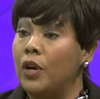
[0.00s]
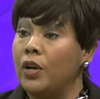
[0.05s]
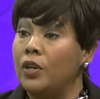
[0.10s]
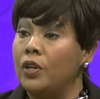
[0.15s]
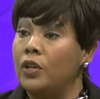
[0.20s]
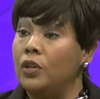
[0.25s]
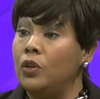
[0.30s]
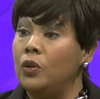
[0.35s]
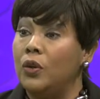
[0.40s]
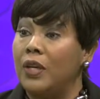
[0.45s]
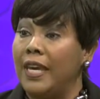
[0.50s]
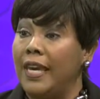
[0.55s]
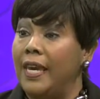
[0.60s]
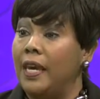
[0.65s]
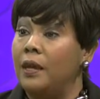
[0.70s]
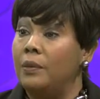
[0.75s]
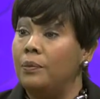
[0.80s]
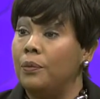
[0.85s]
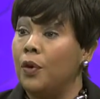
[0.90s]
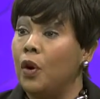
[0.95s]
You
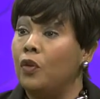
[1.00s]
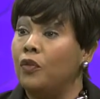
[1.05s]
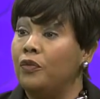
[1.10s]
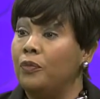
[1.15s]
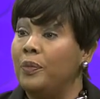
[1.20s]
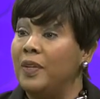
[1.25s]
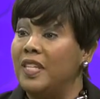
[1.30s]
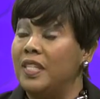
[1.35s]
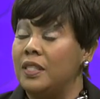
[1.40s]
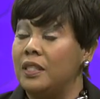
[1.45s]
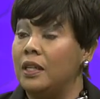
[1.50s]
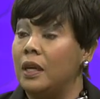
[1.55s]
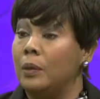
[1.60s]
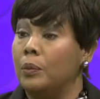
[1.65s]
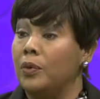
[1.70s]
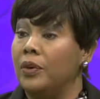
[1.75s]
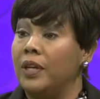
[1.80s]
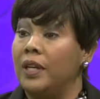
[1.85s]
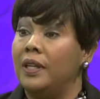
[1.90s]
can't both be stubborn